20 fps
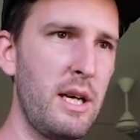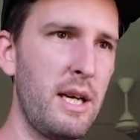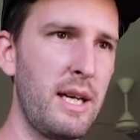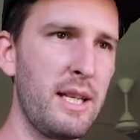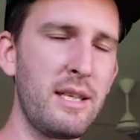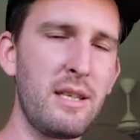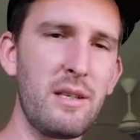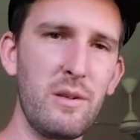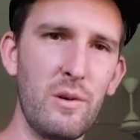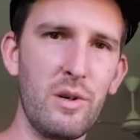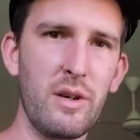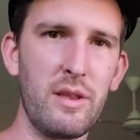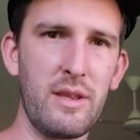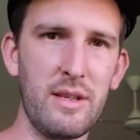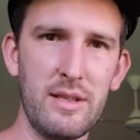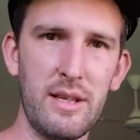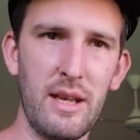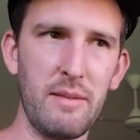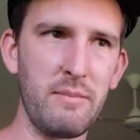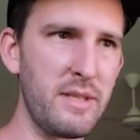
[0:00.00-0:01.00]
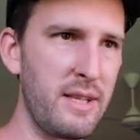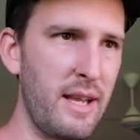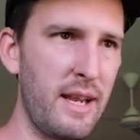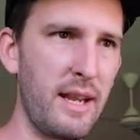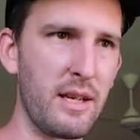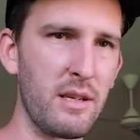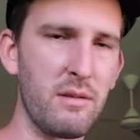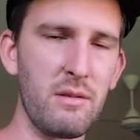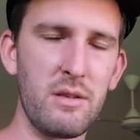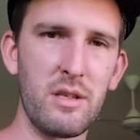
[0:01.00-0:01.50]
it's still got the same
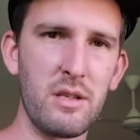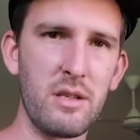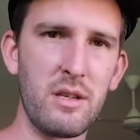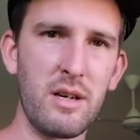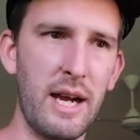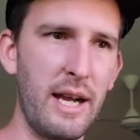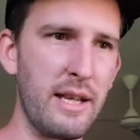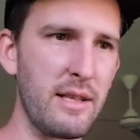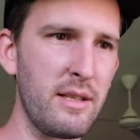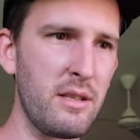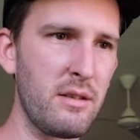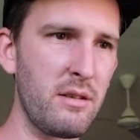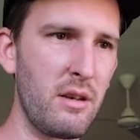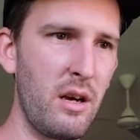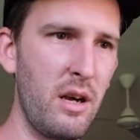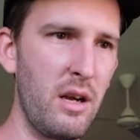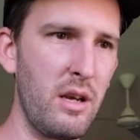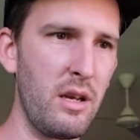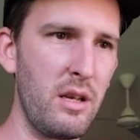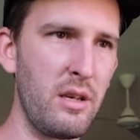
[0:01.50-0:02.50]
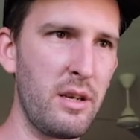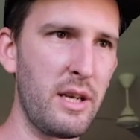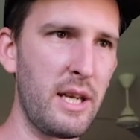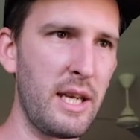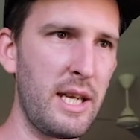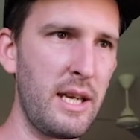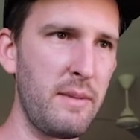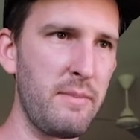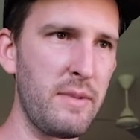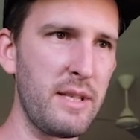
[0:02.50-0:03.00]
settings, which is great. So you
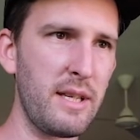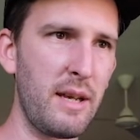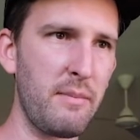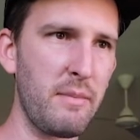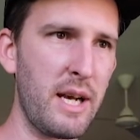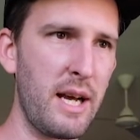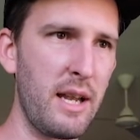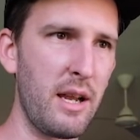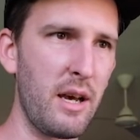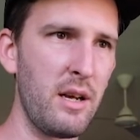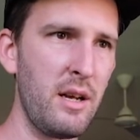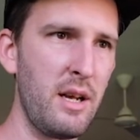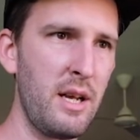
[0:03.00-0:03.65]
can keep the same color.